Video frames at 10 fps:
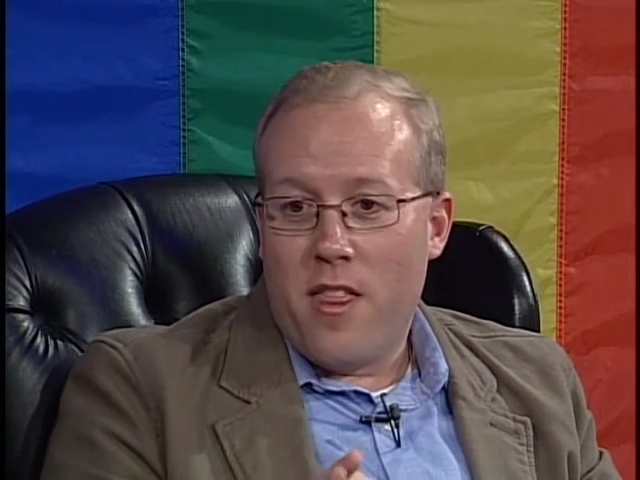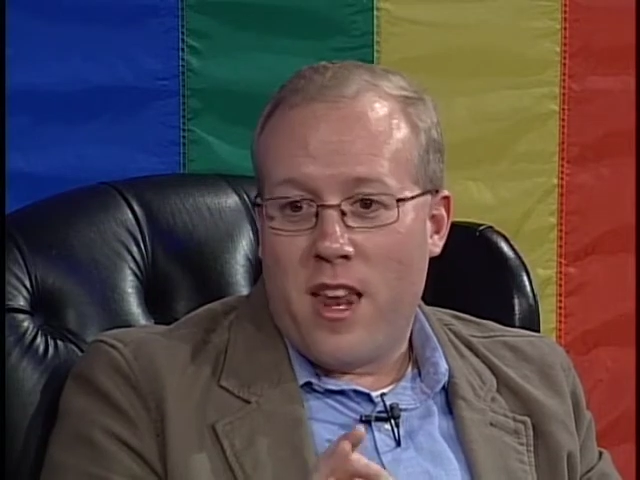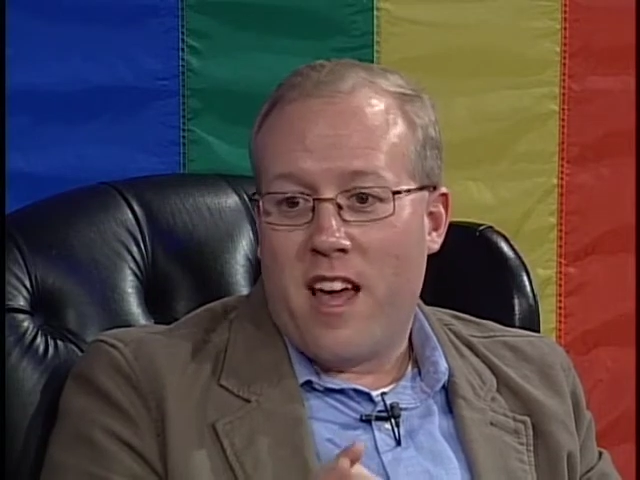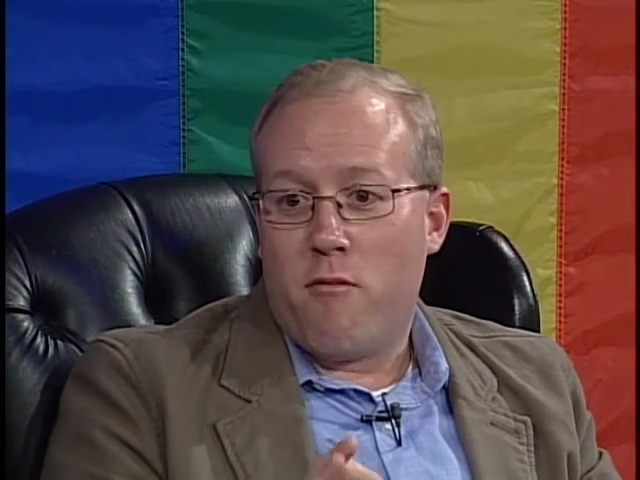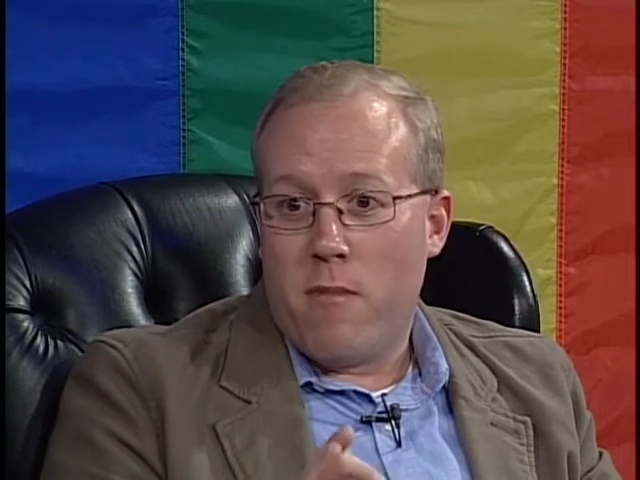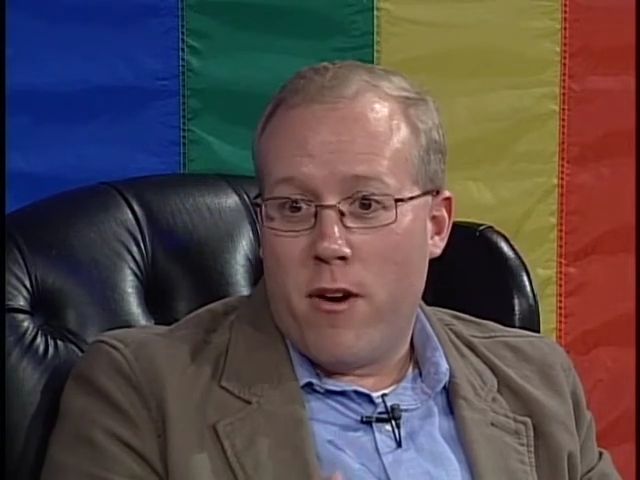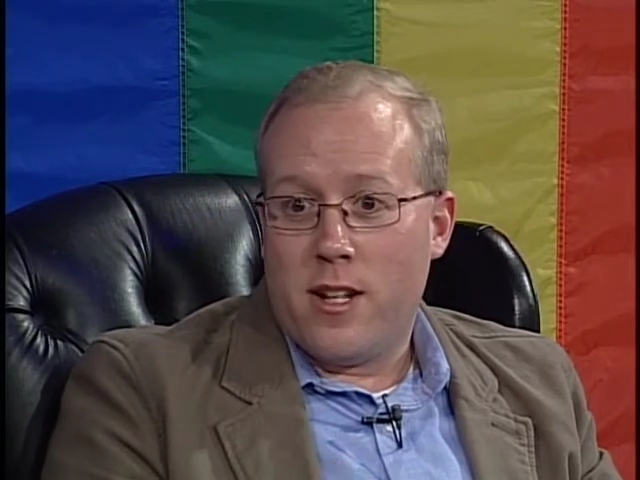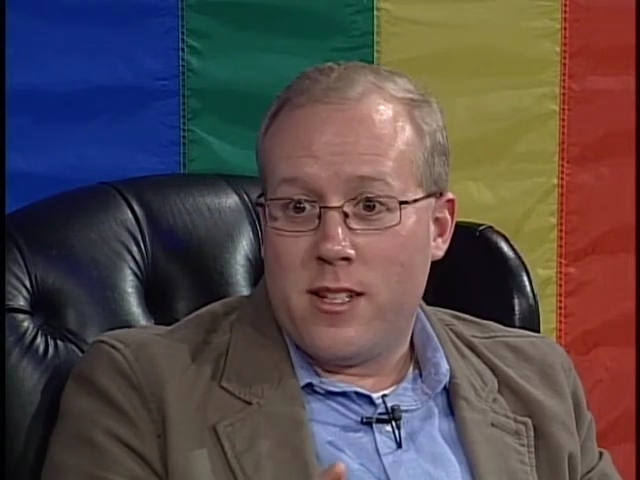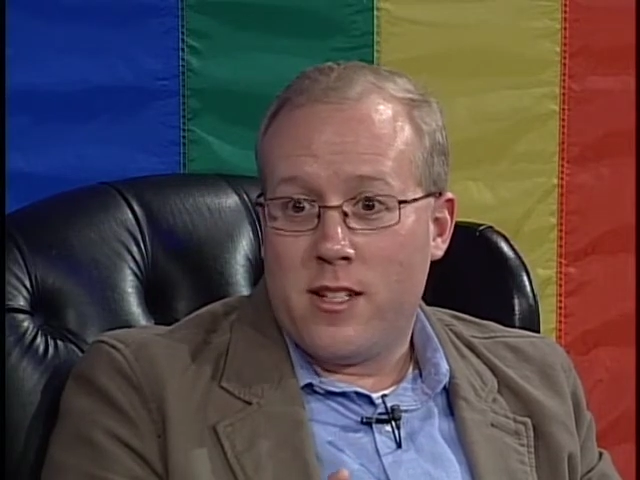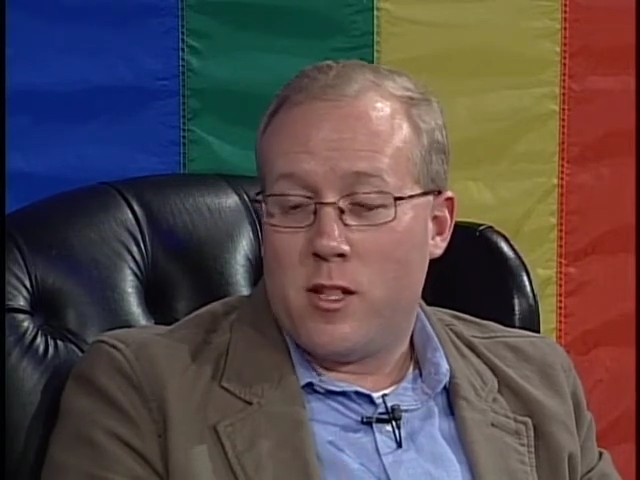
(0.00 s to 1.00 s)
that I have
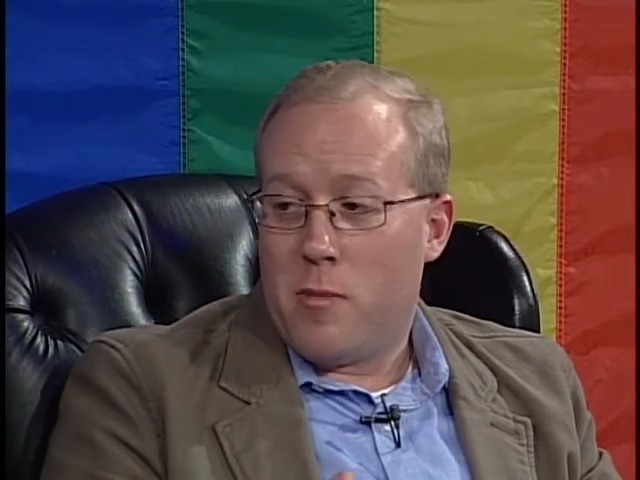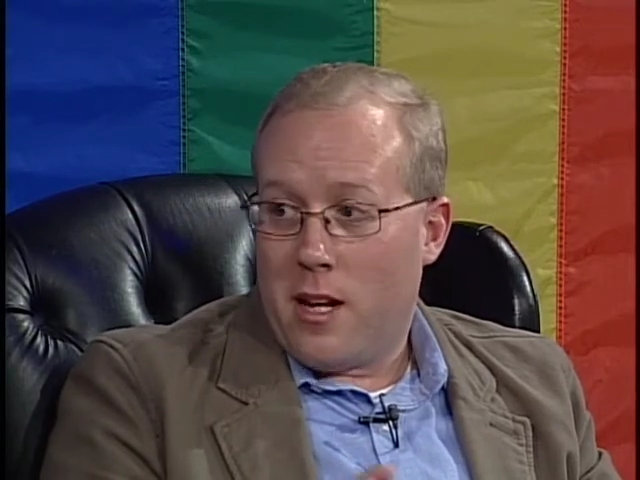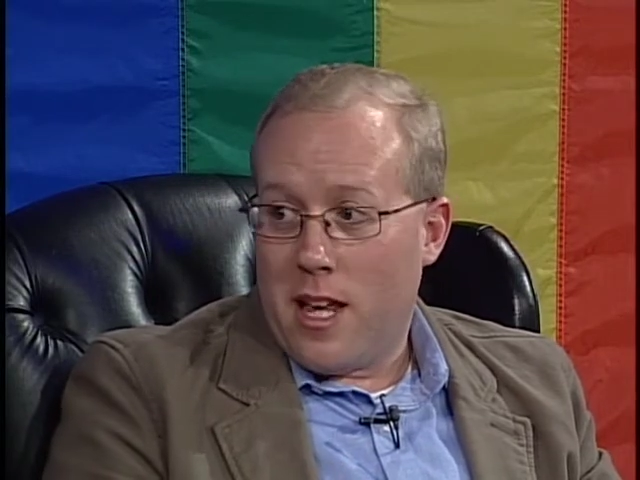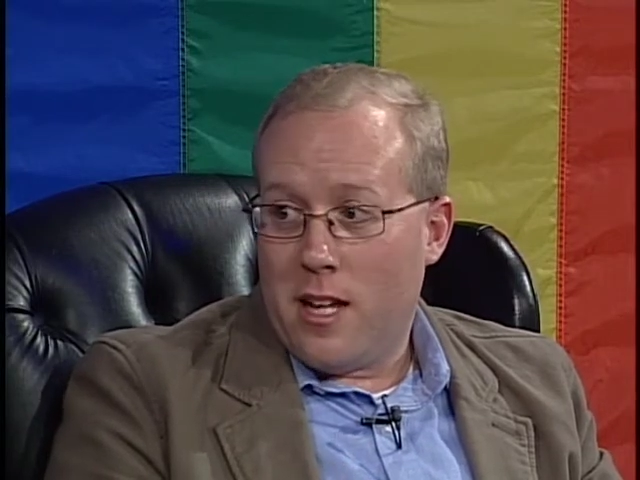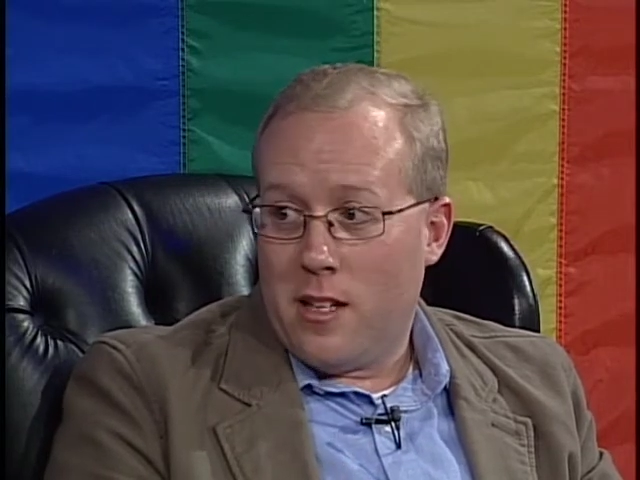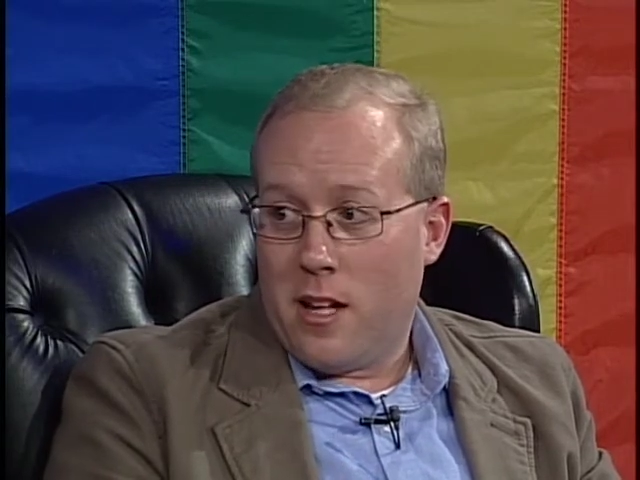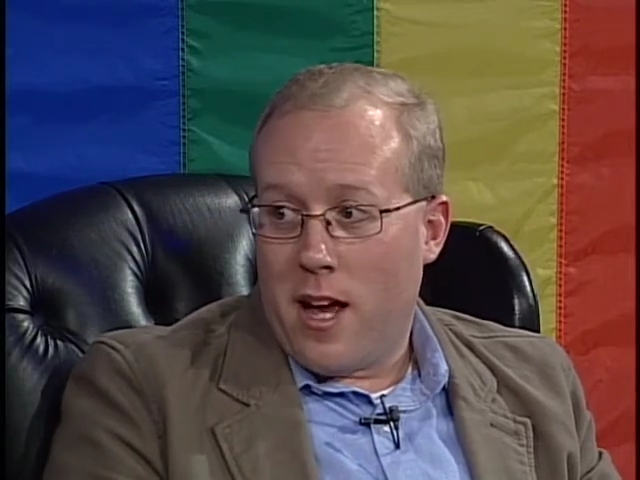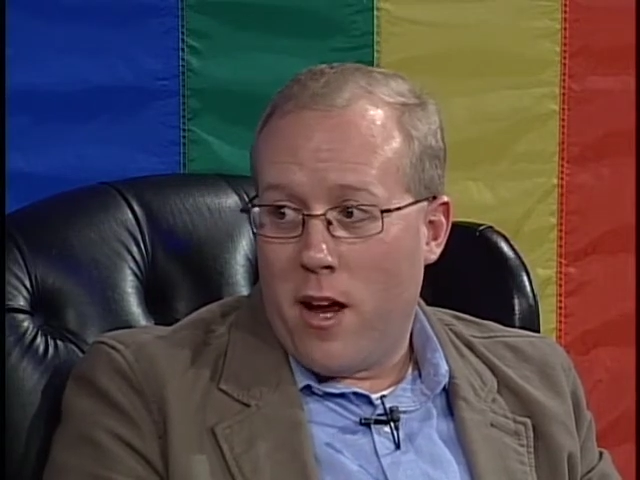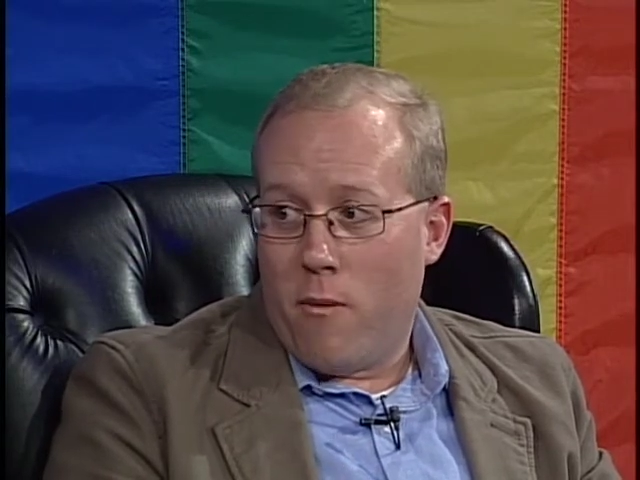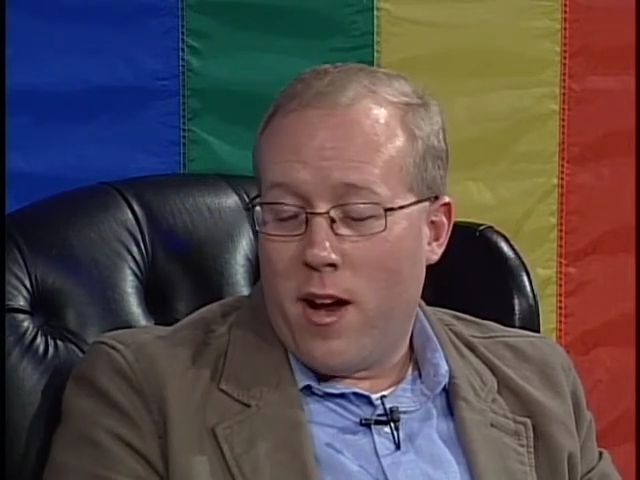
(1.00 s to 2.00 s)
married since it's been legal in
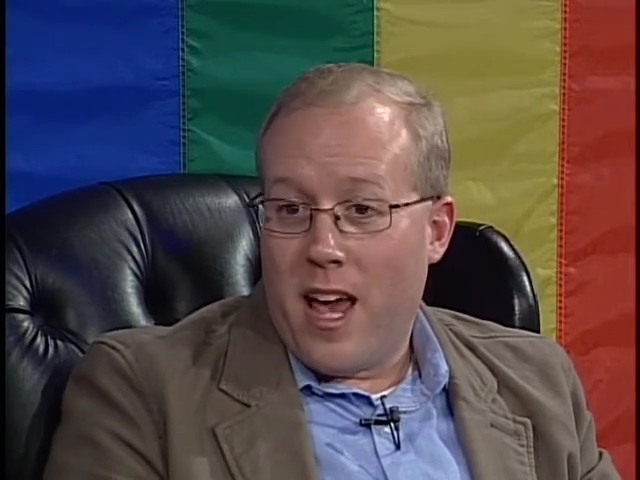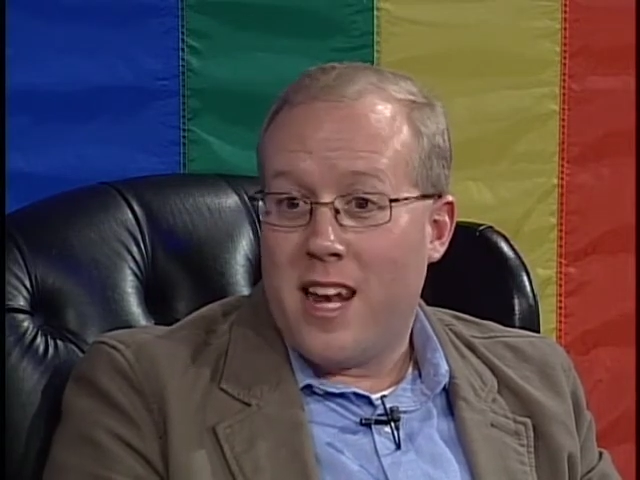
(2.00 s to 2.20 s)
Iowa,